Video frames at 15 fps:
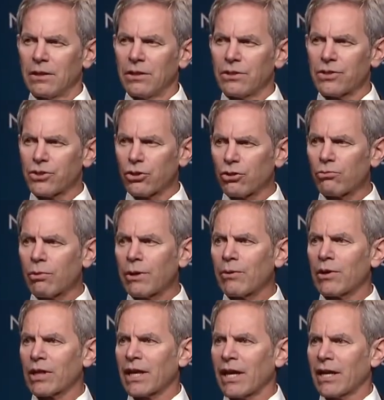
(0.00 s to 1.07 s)
Soon we
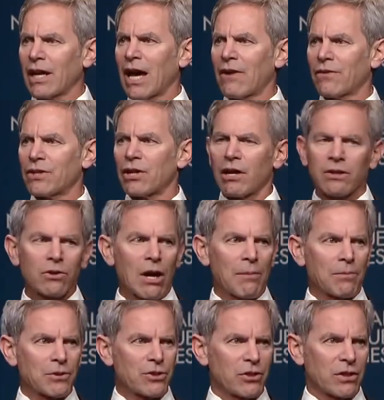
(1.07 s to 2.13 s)
will again have another
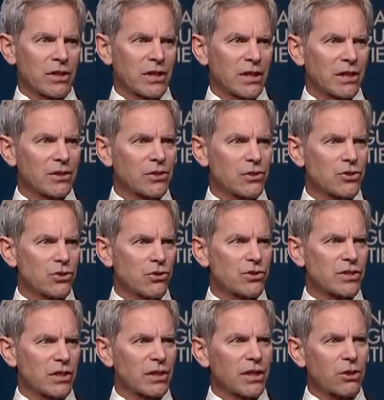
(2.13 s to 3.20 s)
opportunity to choose
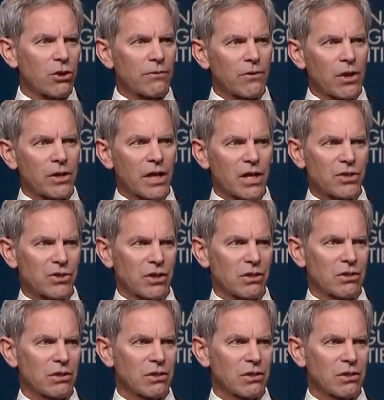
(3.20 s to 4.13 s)
the leader of our nation,